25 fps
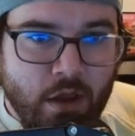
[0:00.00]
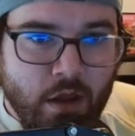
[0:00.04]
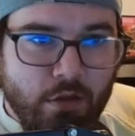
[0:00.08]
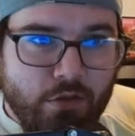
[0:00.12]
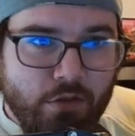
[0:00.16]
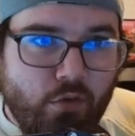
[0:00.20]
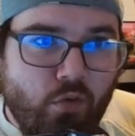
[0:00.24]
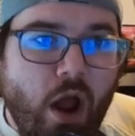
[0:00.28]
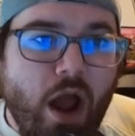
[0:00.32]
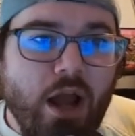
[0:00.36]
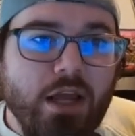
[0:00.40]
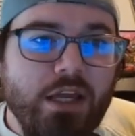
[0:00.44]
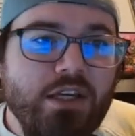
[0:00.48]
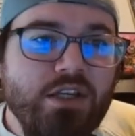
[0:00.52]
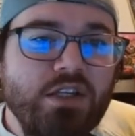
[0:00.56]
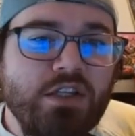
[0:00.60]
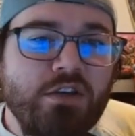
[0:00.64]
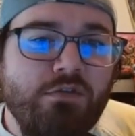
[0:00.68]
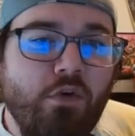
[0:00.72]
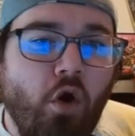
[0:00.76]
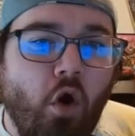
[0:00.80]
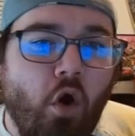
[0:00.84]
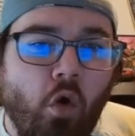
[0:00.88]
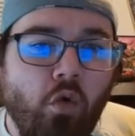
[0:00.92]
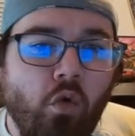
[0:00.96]
The Rockies
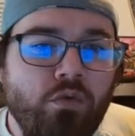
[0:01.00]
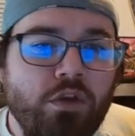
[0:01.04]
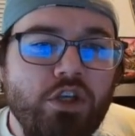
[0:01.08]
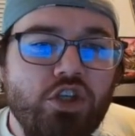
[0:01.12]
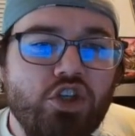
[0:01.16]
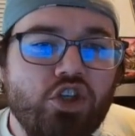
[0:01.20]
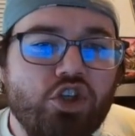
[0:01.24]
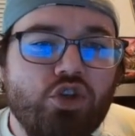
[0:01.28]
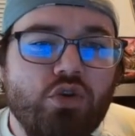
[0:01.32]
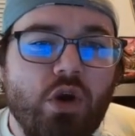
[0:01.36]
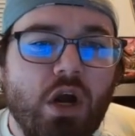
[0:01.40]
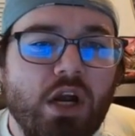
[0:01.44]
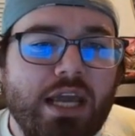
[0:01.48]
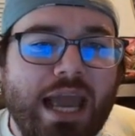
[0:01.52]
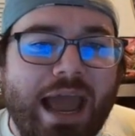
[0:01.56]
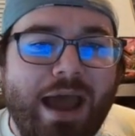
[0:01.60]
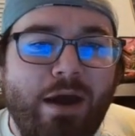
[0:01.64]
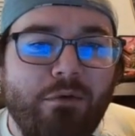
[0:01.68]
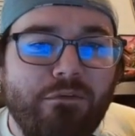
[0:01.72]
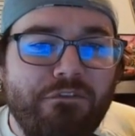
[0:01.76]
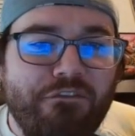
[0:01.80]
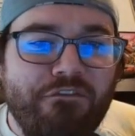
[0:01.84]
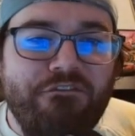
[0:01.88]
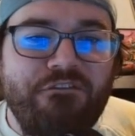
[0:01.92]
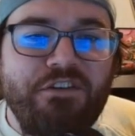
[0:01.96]
have only struck
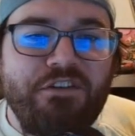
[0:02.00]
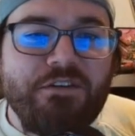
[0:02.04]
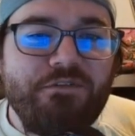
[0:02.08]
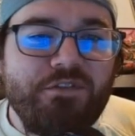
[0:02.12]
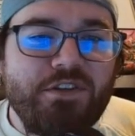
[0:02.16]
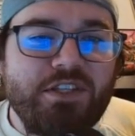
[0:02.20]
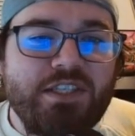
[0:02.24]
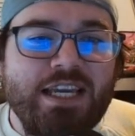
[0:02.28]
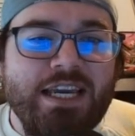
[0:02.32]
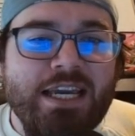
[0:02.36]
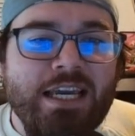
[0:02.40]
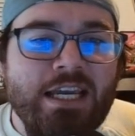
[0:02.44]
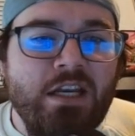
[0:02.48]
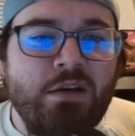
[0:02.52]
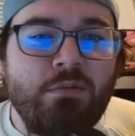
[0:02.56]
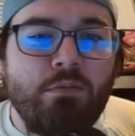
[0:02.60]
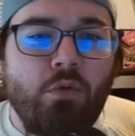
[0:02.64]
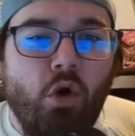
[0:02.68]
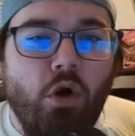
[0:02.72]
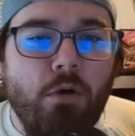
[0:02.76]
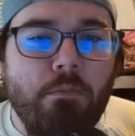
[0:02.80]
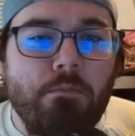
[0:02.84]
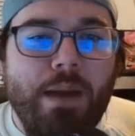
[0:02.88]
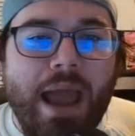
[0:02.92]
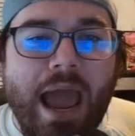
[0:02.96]
out 15
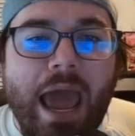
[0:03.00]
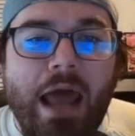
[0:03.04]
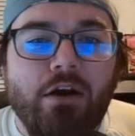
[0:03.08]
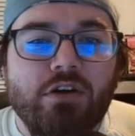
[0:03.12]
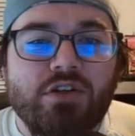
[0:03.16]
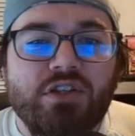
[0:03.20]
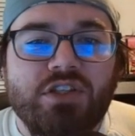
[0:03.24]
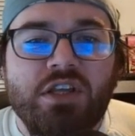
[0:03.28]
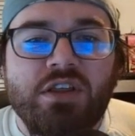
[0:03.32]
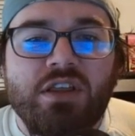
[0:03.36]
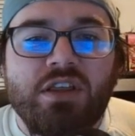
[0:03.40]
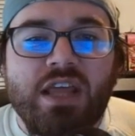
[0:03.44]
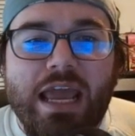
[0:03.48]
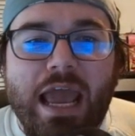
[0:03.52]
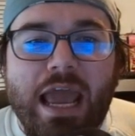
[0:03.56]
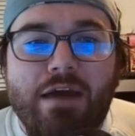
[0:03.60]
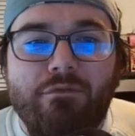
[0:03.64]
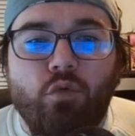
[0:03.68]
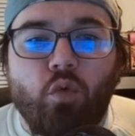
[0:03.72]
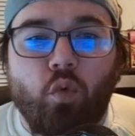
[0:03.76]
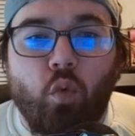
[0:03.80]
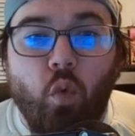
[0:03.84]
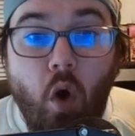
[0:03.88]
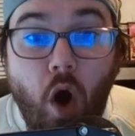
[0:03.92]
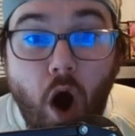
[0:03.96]
more batters than they have
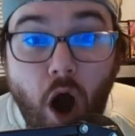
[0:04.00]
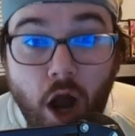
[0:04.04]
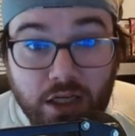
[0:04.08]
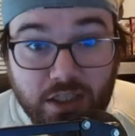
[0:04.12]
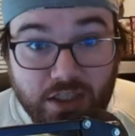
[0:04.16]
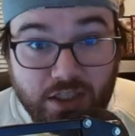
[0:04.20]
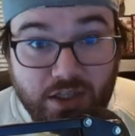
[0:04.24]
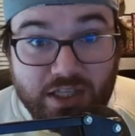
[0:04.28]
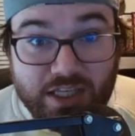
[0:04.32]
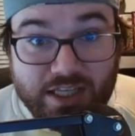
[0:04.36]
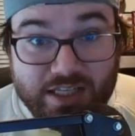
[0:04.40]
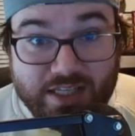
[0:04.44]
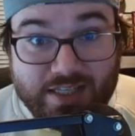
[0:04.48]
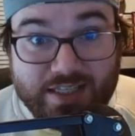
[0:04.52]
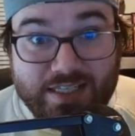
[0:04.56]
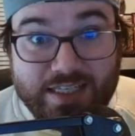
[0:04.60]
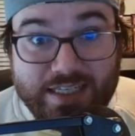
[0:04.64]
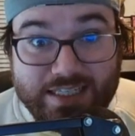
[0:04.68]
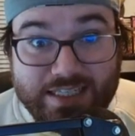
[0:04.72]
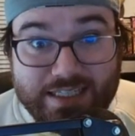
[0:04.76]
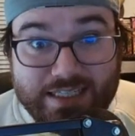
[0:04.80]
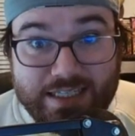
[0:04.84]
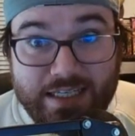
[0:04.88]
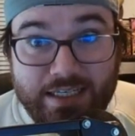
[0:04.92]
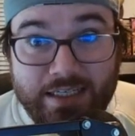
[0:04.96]
walked this
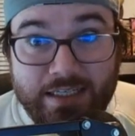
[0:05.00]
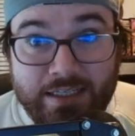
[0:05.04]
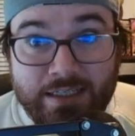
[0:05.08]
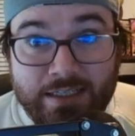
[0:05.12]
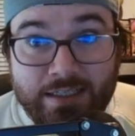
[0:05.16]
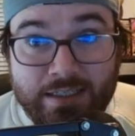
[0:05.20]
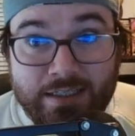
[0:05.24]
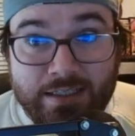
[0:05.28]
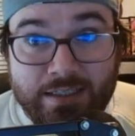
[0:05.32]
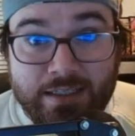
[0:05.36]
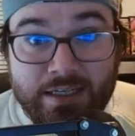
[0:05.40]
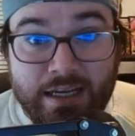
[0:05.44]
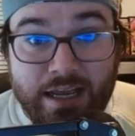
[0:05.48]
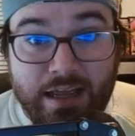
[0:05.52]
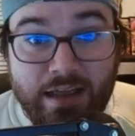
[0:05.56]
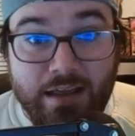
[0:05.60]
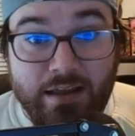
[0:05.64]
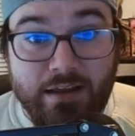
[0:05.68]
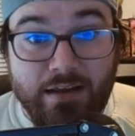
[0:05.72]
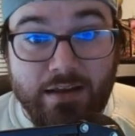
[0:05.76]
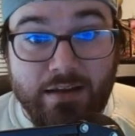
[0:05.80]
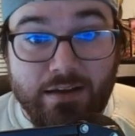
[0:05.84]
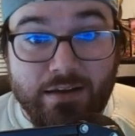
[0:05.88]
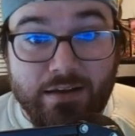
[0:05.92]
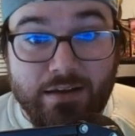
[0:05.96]
season.
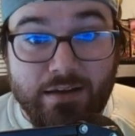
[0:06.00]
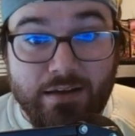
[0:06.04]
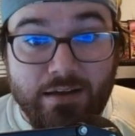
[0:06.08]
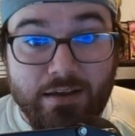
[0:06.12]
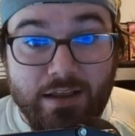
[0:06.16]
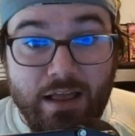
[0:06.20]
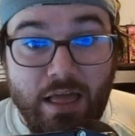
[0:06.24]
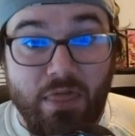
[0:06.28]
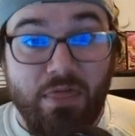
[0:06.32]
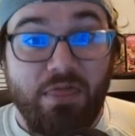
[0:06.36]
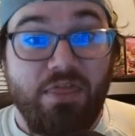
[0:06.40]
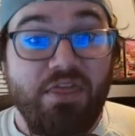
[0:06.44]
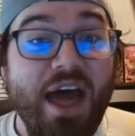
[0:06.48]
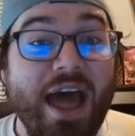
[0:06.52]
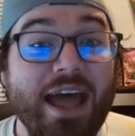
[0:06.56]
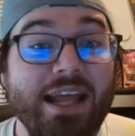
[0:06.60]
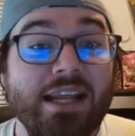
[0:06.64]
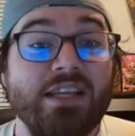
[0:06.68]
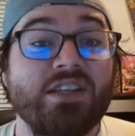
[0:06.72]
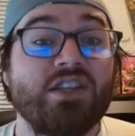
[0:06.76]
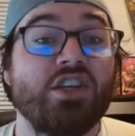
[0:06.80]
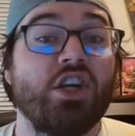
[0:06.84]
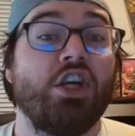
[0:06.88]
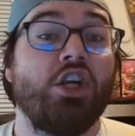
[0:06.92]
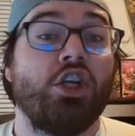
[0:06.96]

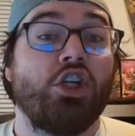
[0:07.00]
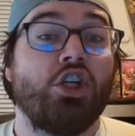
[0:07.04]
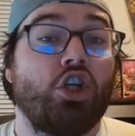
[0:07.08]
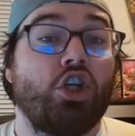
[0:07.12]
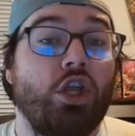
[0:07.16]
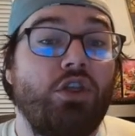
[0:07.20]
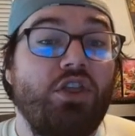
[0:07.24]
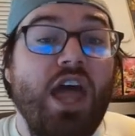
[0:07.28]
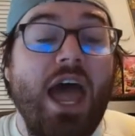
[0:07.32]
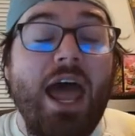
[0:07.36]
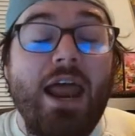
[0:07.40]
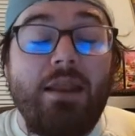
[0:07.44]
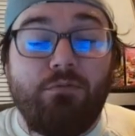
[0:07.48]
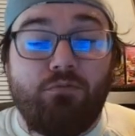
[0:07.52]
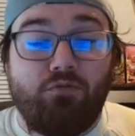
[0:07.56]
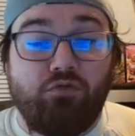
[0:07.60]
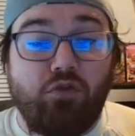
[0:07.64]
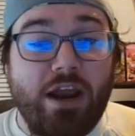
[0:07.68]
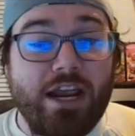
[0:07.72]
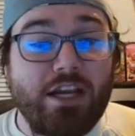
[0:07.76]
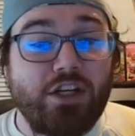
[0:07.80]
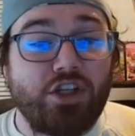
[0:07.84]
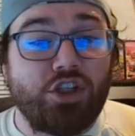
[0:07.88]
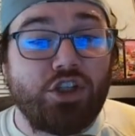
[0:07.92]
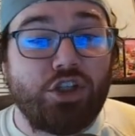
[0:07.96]
That
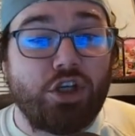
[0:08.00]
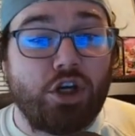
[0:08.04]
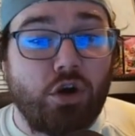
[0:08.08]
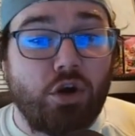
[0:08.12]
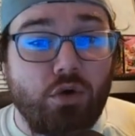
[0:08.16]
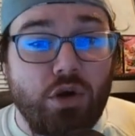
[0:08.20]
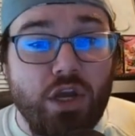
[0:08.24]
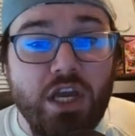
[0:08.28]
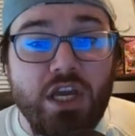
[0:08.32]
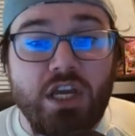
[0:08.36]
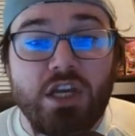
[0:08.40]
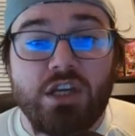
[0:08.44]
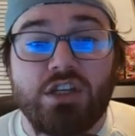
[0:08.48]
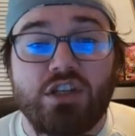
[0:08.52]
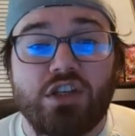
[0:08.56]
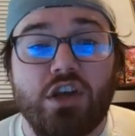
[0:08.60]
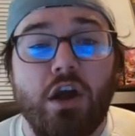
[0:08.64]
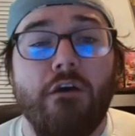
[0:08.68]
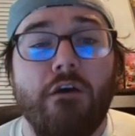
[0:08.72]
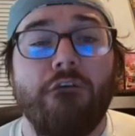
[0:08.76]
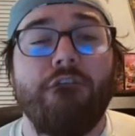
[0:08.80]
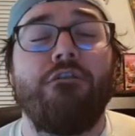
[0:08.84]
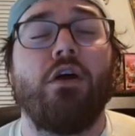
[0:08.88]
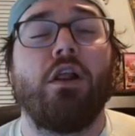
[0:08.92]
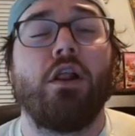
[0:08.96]
ratio is
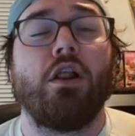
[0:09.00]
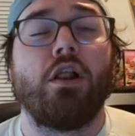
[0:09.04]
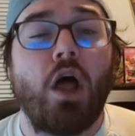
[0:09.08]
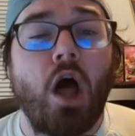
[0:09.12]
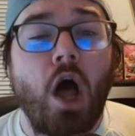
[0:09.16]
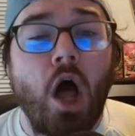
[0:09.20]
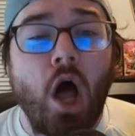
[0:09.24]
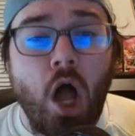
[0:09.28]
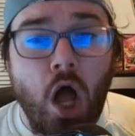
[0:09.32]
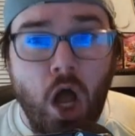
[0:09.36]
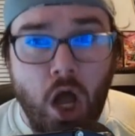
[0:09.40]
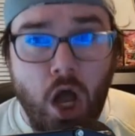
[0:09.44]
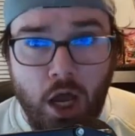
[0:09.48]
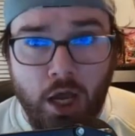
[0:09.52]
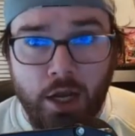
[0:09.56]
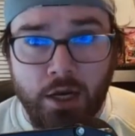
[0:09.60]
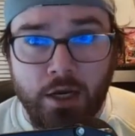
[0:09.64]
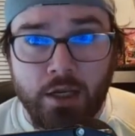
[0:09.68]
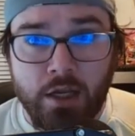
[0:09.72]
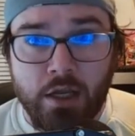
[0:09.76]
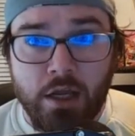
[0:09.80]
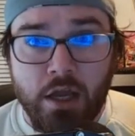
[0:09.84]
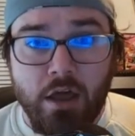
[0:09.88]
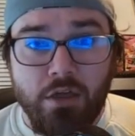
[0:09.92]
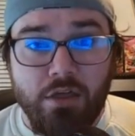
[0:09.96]
flawed.
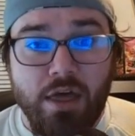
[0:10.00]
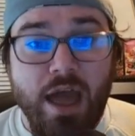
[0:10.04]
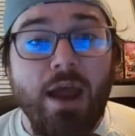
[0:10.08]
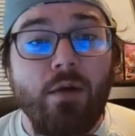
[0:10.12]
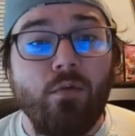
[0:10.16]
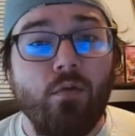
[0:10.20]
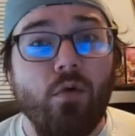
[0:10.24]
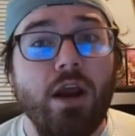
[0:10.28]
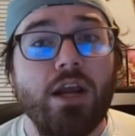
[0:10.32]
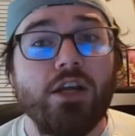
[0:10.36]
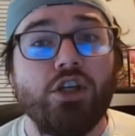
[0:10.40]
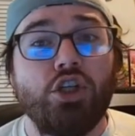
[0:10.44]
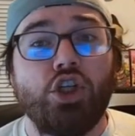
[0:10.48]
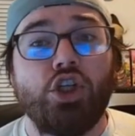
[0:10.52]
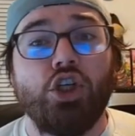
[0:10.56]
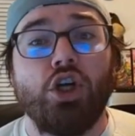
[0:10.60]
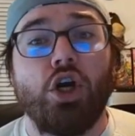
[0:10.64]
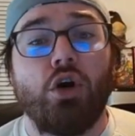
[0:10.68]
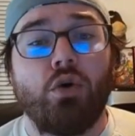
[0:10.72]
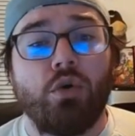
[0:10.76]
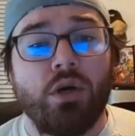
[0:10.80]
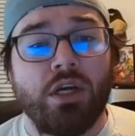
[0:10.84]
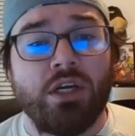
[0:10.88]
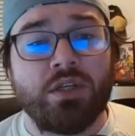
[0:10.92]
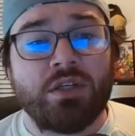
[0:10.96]
That
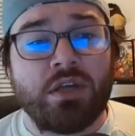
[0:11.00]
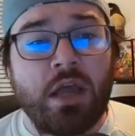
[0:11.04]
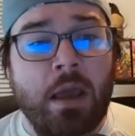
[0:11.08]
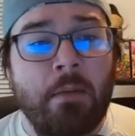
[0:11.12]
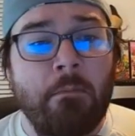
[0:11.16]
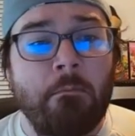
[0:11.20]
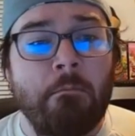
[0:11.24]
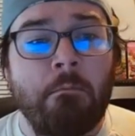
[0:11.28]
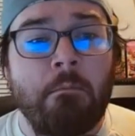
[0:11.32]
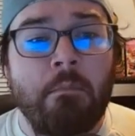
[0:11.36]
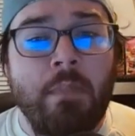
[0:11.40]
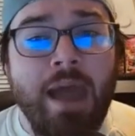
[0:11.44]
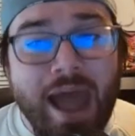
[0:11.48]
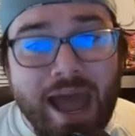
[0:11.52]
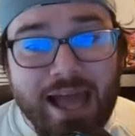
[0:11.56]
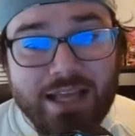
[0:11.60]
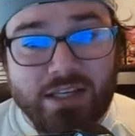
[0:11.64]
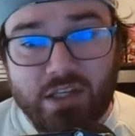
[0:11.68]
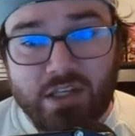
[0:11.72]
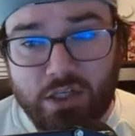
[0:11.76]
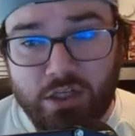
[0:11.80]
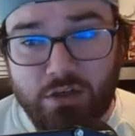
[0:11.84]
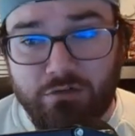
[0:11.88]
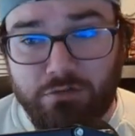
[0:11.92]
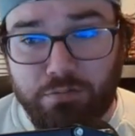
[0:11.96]
ratio is a
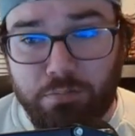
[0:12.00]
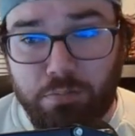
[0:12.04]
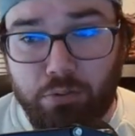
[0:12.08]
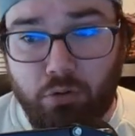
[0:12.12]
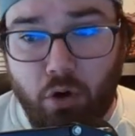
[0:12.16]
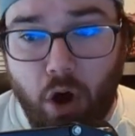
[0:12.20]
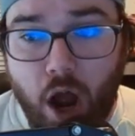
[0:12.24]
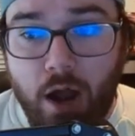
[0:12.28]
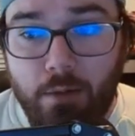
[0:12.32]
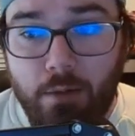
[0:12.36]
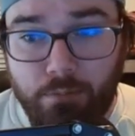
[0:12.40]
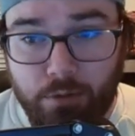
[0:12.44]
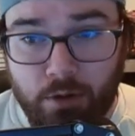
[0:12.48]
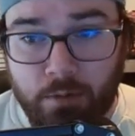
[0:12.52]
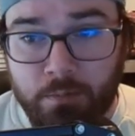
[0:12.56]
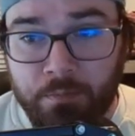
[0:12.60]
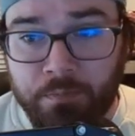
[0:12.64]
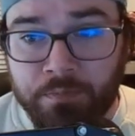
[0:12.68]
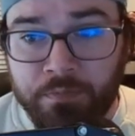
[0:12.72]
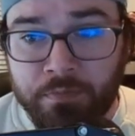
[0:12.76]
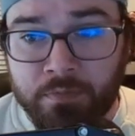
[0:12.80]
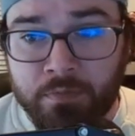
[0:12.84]
massive problem.